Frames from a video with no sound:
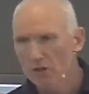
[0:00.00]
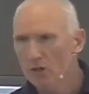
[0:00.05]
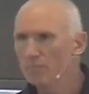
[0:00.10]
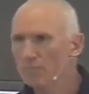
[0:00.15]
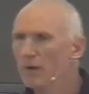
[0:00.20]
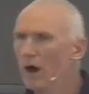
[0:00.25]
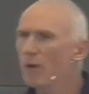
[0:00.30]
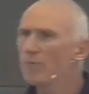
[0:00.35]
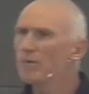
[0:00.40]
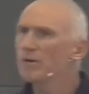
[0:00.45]

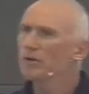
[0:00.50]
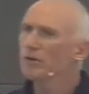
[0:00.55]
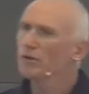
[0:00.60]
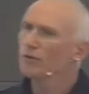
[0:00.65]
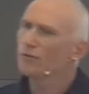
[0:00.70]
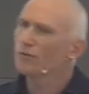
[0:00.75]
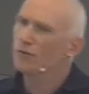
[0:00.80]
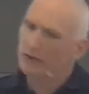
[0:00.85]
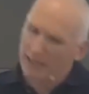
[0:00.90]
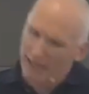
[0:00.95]
The moment
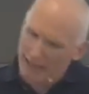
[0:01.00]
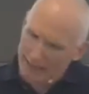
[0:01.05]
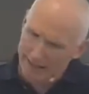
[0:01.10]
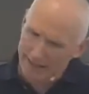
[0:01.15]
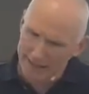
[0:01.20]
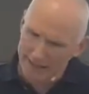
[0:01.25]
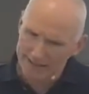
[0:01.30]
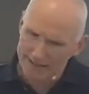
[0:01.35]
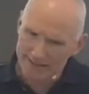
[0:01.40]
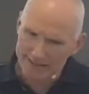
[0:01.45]
you
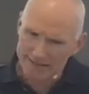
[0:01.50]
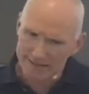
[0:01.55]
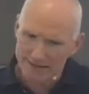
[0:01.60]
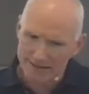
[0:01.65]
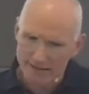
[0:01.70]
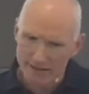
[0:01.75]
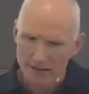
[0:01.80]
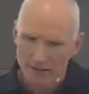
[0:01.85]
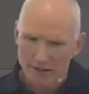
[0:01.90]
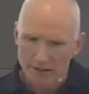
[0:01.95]
forget this,
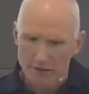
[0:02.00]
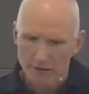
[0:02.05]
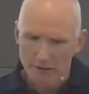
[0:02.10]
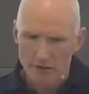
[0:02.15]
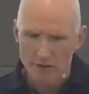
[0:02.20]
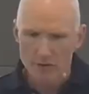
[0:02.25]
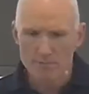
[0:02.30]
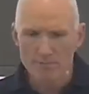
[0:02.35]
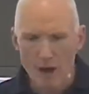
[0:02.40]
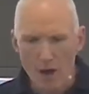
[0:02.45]

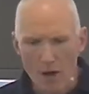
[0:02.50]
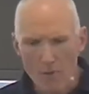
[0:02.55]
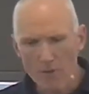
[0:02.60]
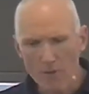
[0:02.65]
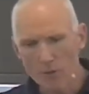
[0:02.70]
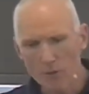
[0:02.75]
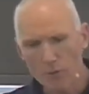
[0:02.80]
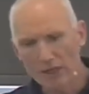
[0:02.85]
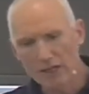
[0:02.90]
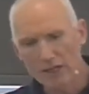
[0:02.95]
the
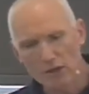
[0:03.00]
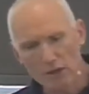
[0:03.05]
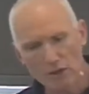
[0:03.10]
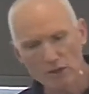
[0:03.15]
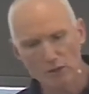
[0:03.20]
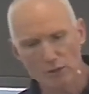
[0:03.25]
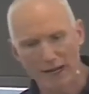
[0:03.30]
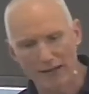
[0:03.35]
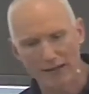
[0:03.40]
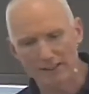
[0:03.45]
moment we
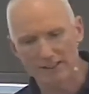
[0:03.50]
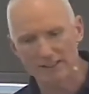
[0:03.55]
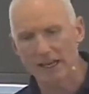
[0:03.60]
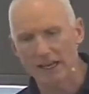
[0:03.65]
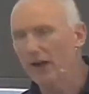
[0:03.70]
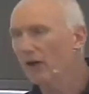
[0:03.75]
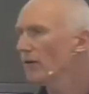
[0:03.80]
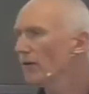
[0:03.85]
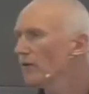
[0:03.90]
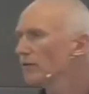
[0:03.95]
look to
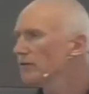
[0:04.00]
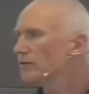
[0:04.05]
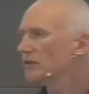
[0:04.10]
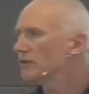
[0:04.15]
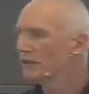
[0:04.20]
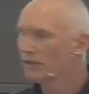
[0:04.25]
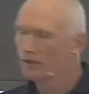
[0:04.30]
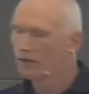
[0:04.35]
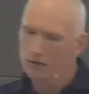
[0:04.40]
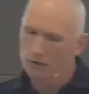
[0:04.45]

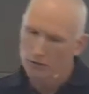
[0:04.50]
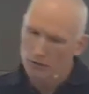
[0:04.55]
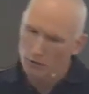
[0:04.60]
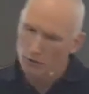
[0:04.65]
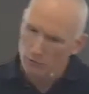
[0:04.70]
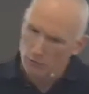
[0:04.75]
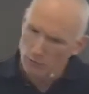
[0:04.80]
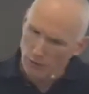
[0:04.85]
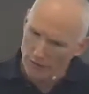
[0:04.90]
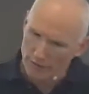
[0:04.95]
ourselves,
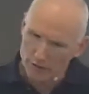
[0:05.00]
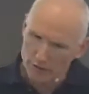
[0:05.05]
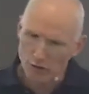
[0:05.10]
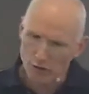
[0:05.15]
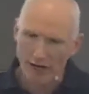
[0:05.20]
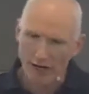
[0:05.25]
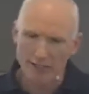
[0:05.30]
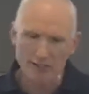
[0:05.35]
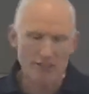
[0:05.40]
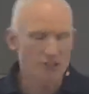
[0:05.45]
the river
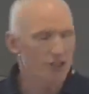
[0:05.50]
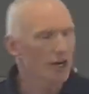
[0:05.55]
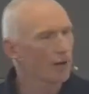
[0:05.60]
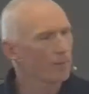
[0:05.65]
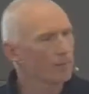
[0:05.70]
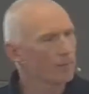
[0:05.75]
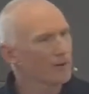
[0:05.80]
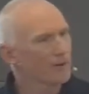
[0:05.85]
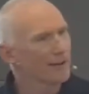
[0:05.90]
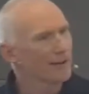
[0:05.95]
dries
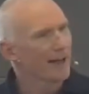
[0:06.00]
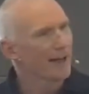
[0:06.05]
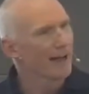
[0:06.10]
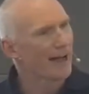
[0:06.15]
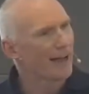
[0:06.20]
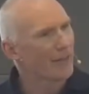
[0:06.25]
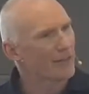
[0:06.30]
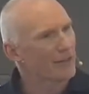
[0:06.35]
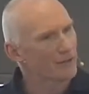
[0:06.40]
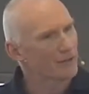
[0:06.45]

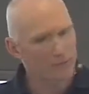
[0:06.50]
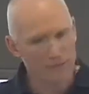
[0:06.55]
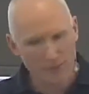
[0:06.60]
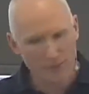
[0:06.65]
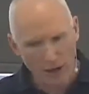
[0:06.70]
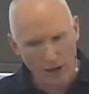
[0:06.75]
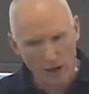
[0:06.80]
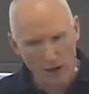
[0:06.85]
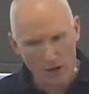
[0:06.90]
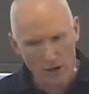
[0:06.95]
up and the
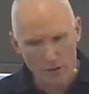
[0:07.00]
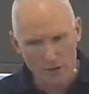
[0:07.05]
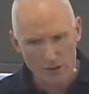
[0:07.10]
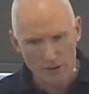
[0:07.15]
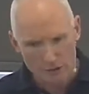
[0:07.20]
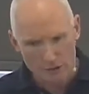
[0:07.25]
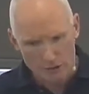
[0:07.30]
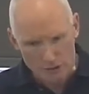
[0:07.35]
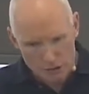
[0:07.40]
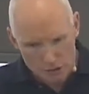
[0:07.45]

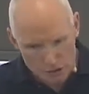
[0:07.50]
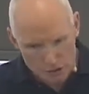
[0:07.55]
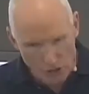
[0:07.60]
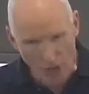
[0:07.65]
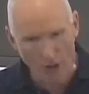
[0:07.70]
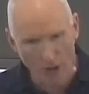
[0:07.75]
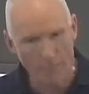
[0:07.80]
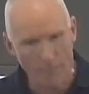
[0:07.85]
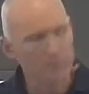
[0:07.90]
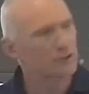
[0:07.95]
flow
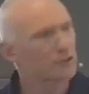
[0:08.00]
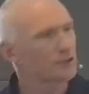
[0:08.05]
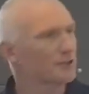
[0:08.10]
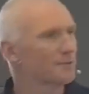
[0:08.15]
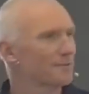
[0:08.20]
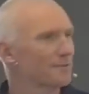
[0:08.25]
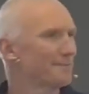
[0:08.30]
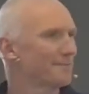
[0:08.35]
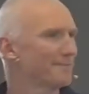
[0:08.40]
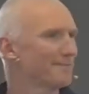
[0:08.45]

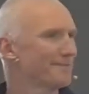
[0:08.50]
stops.